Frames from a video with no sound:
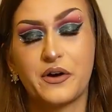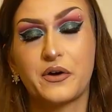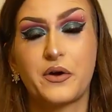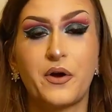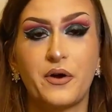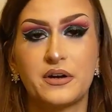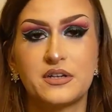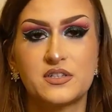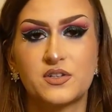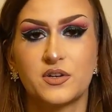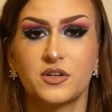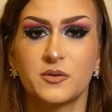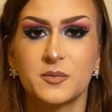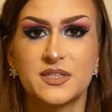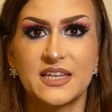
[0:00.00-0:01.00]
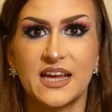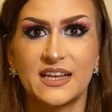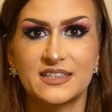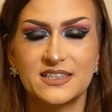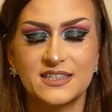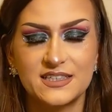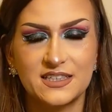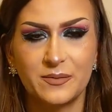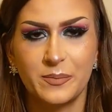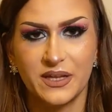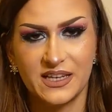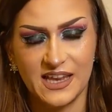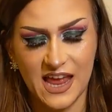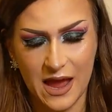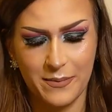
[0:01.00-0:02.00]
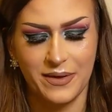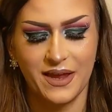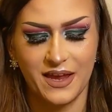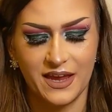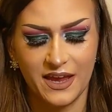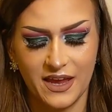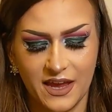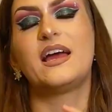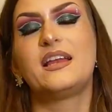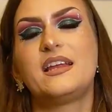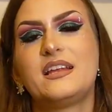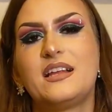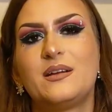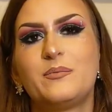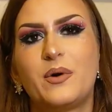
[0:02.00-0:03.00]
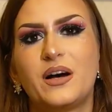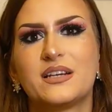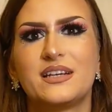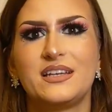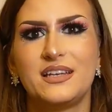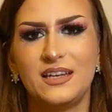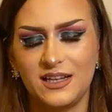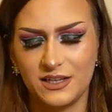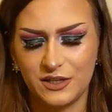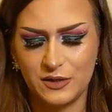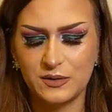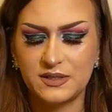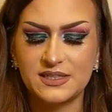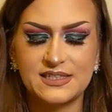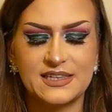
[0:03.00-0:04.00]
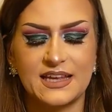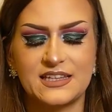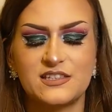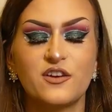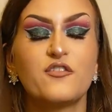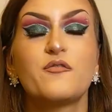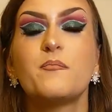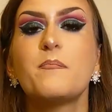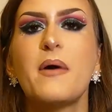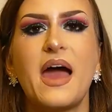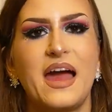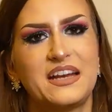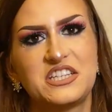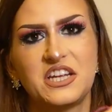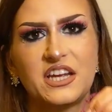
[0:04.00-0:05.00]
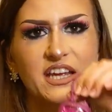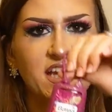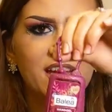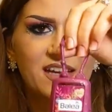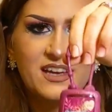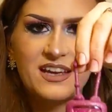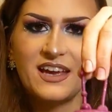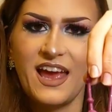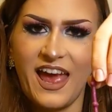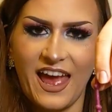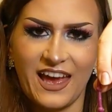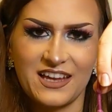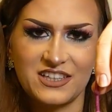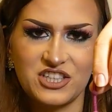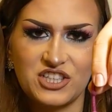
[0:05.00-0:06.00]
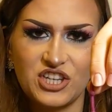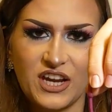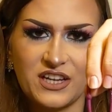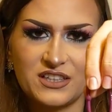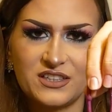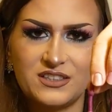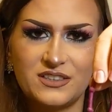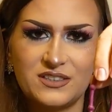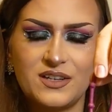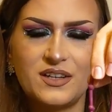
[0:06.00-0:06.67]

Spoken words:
our current circumstances, the pandemic, I bought a little cute Sense of Magic hand gel.